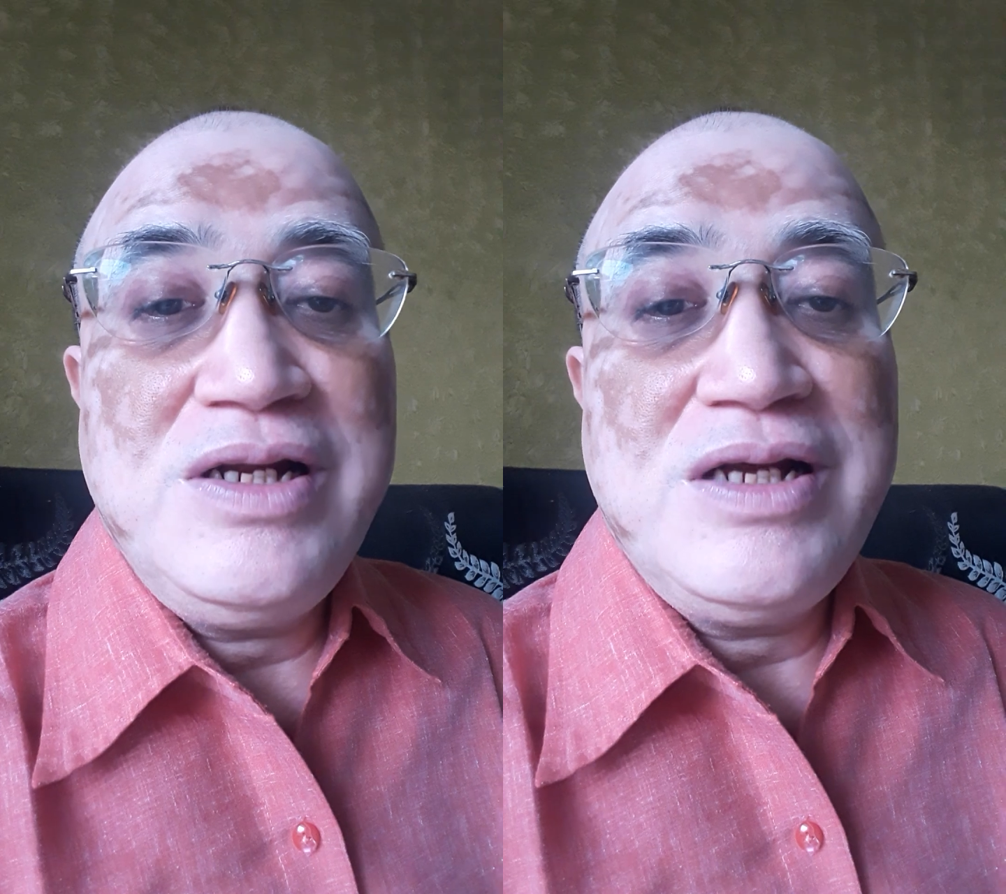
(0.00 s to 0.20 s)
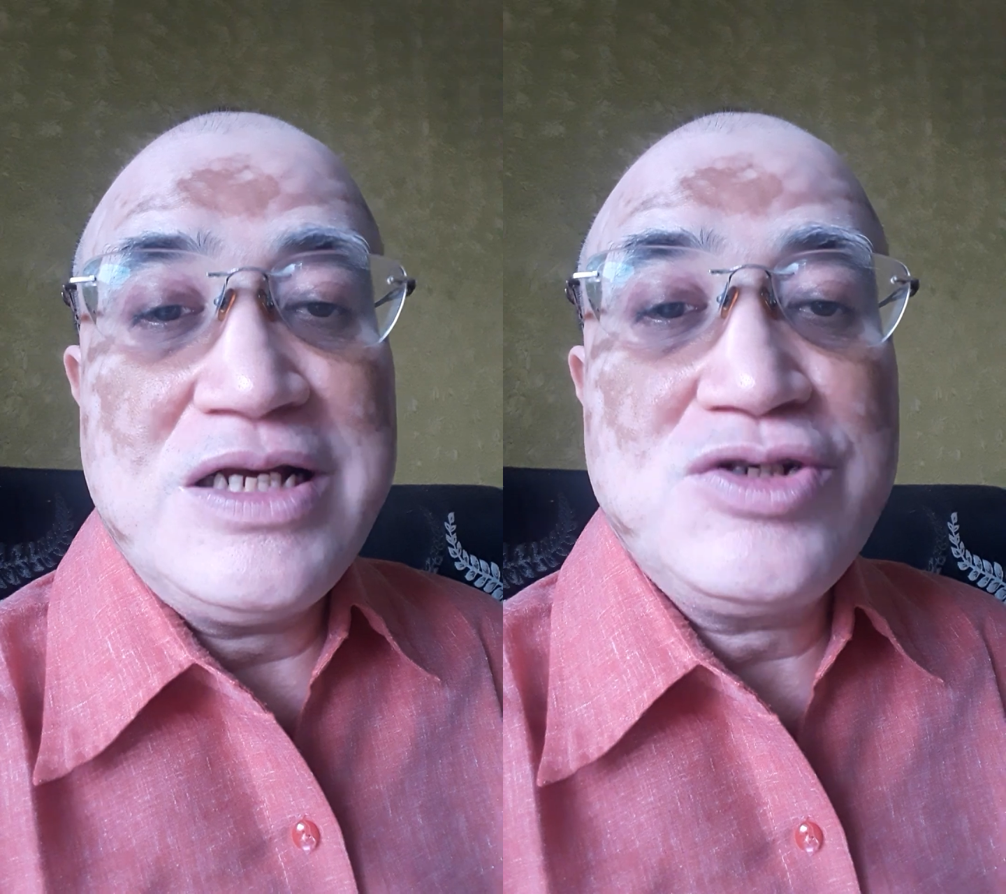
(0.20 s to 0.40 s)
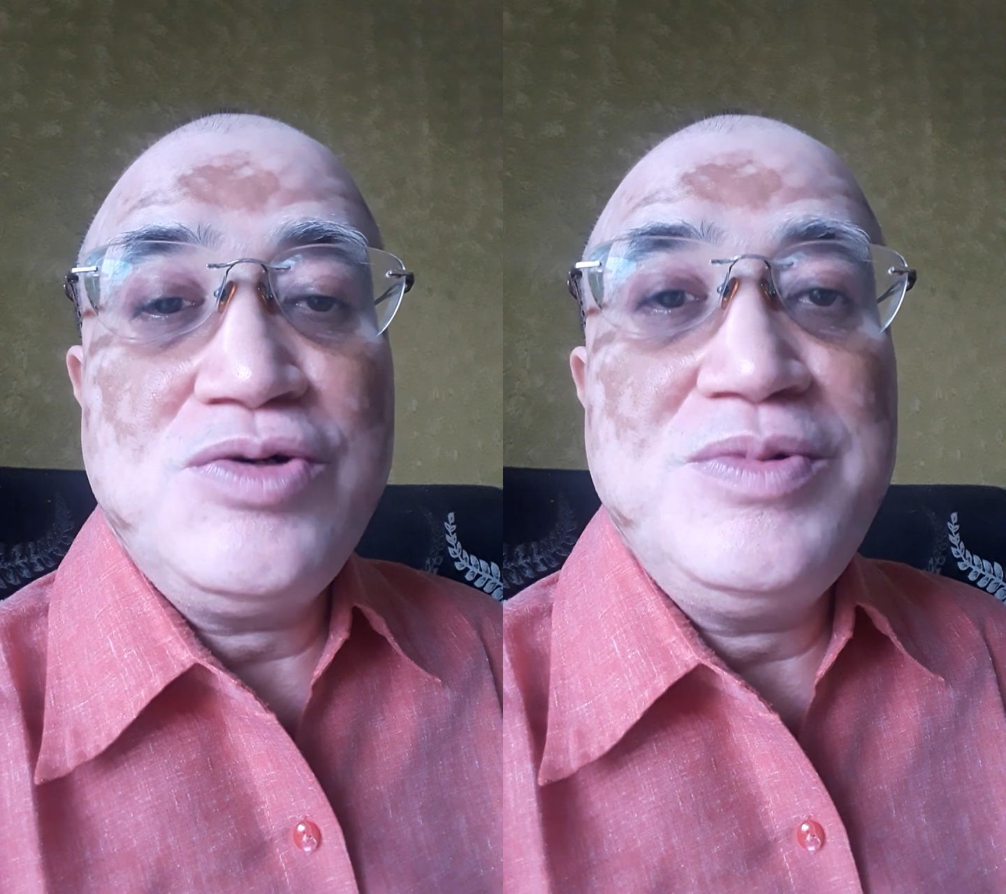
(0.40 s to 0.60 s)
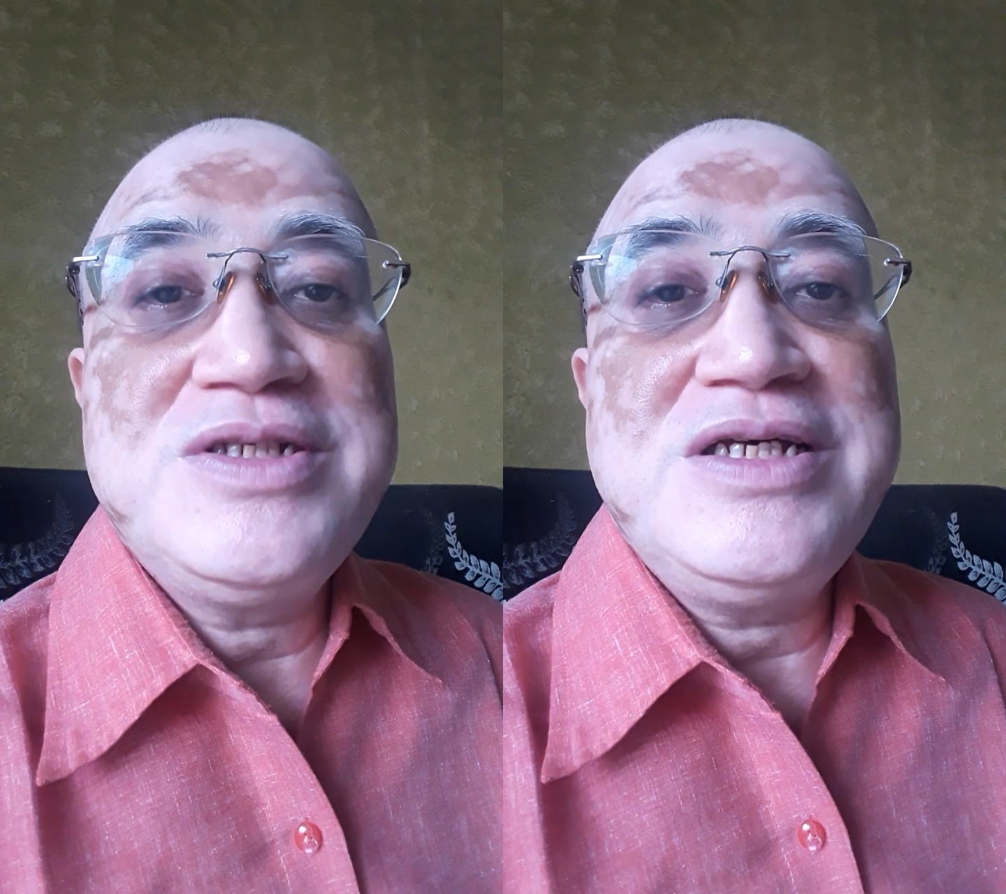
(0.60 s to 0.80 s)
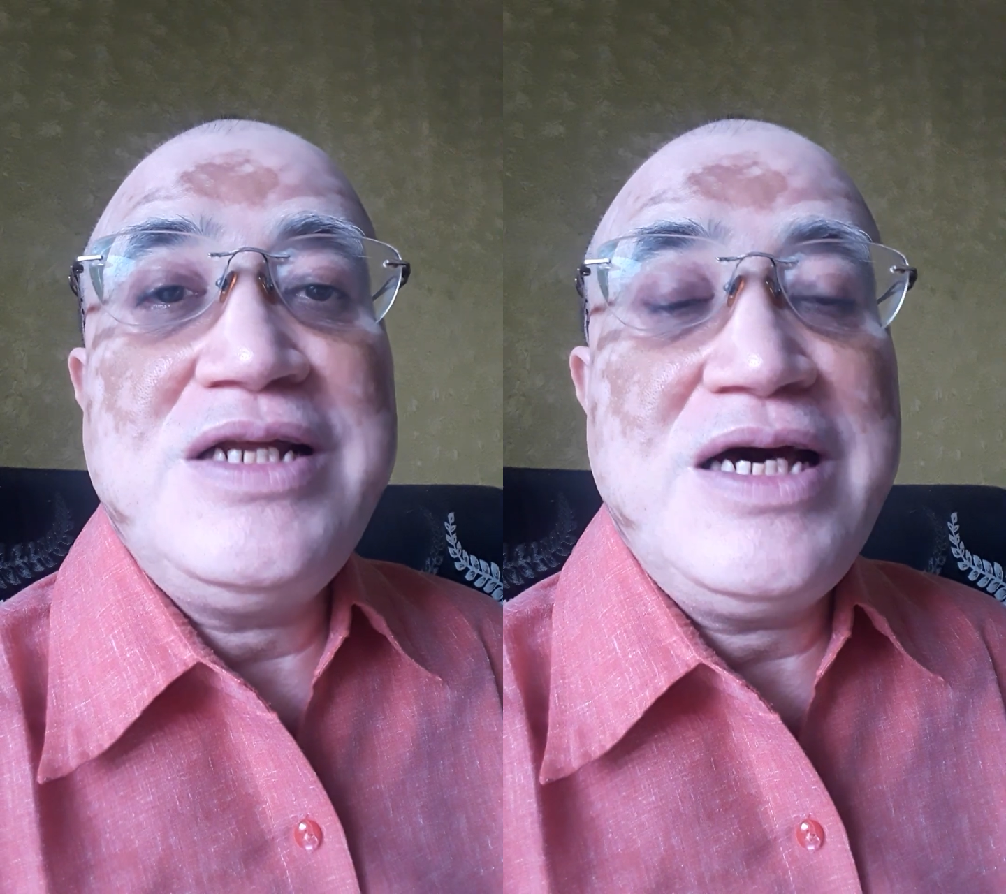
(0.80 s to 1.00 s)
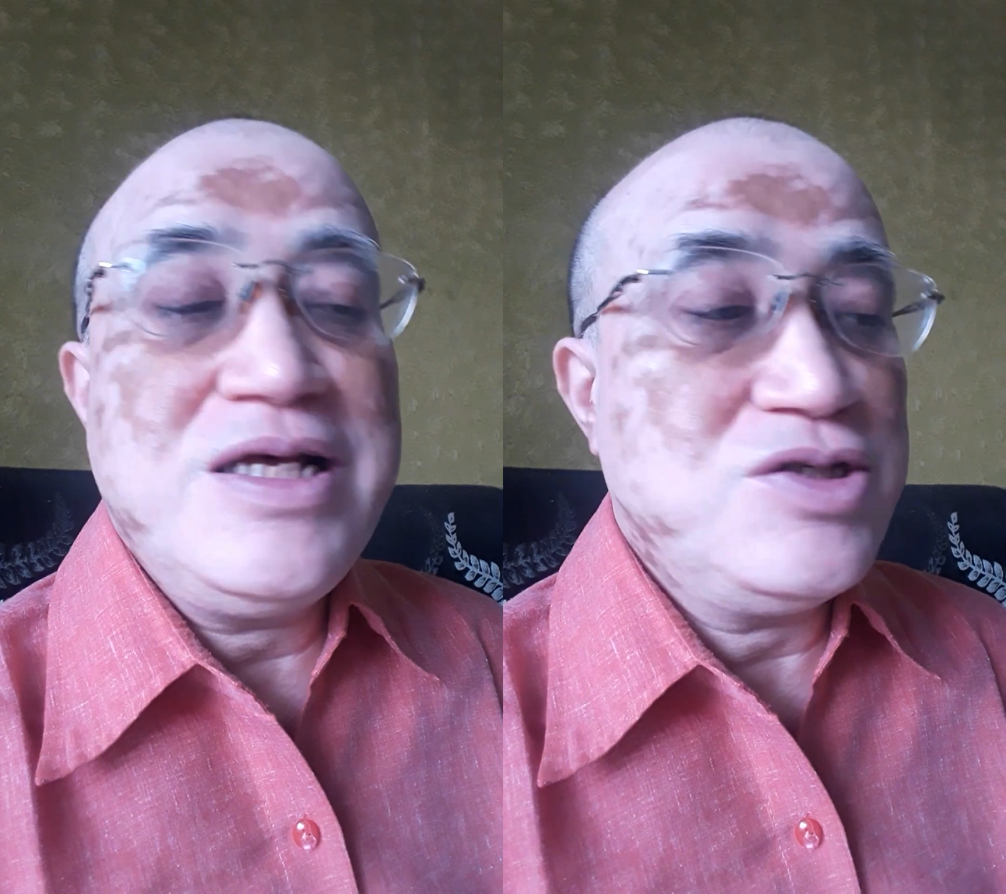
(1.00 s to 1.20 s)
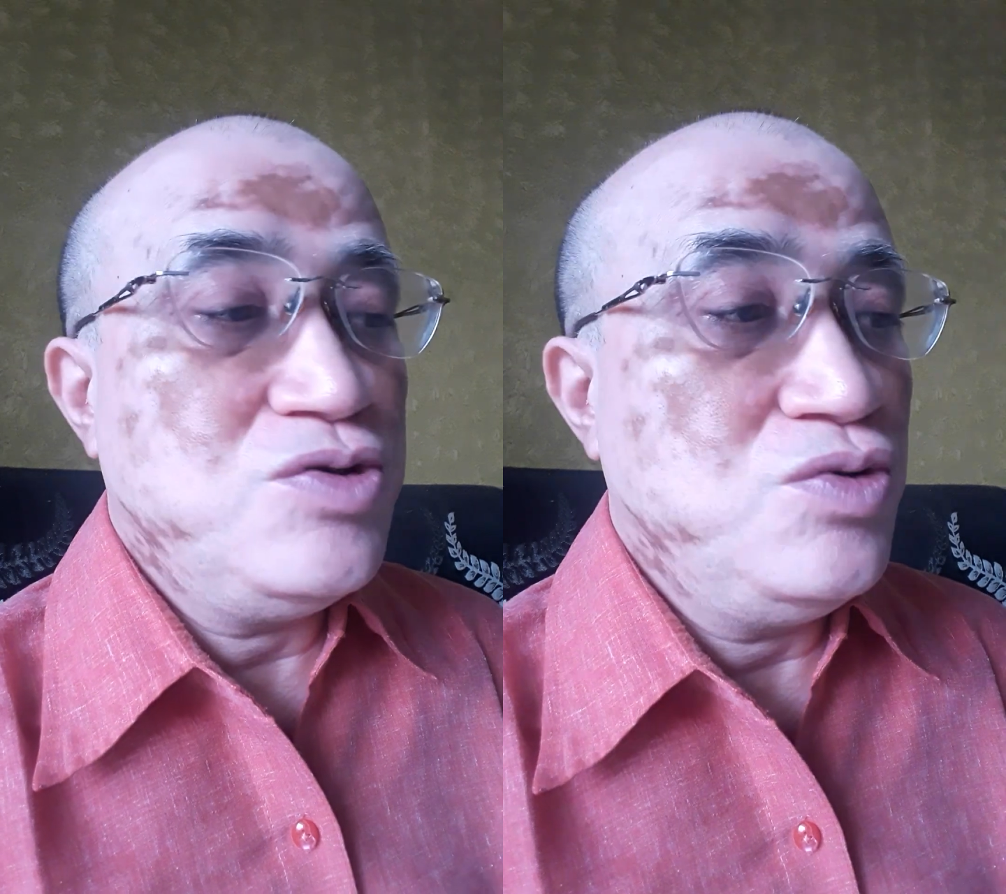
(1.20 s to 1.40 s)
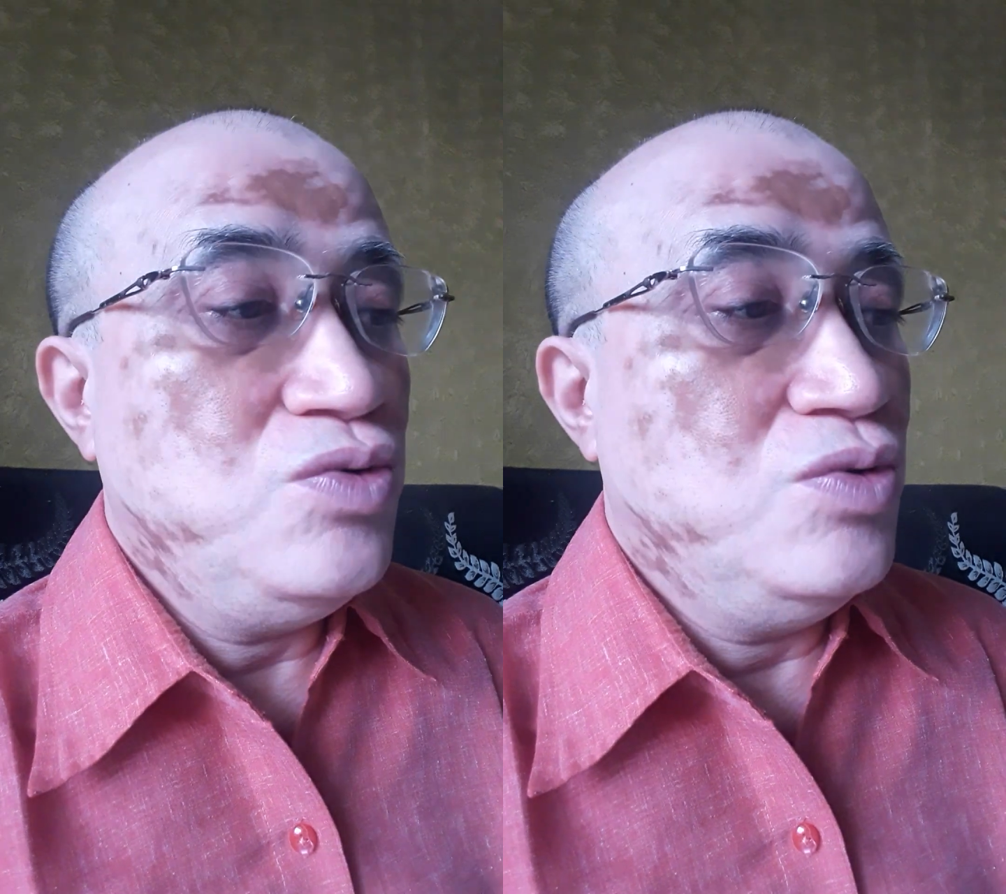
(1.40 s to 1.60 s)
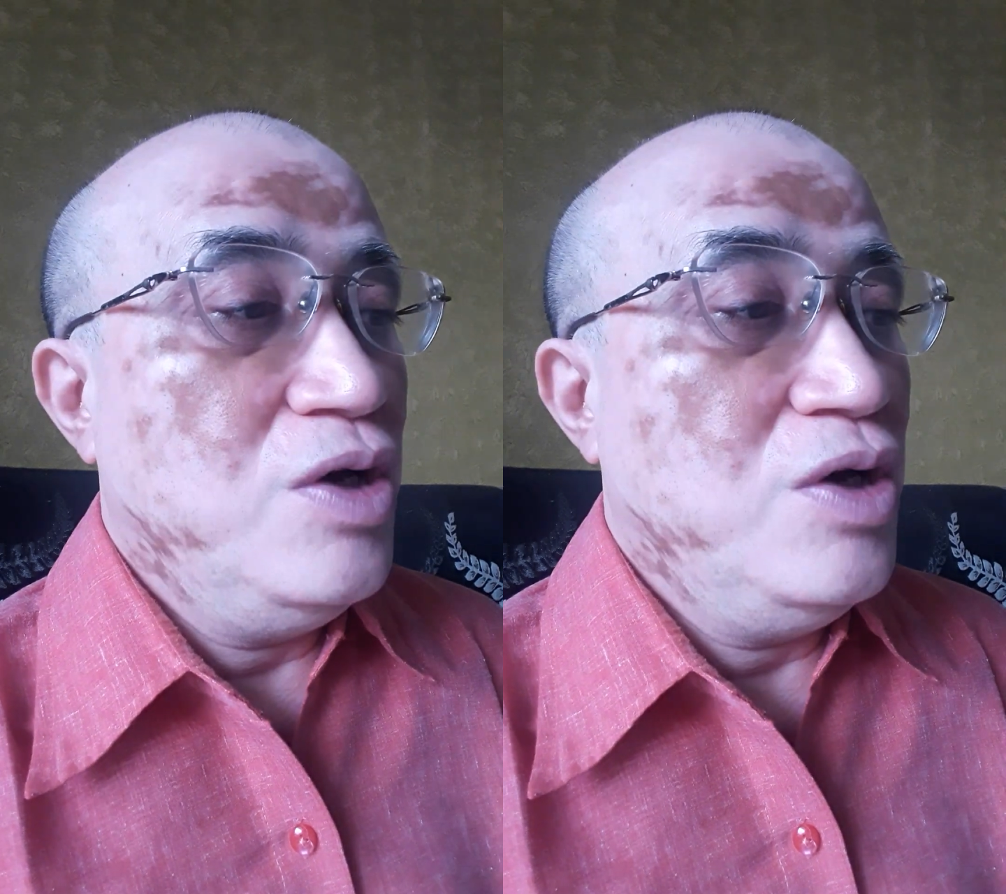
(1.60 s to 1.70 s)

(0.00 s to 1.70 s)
Has to be senior has to do.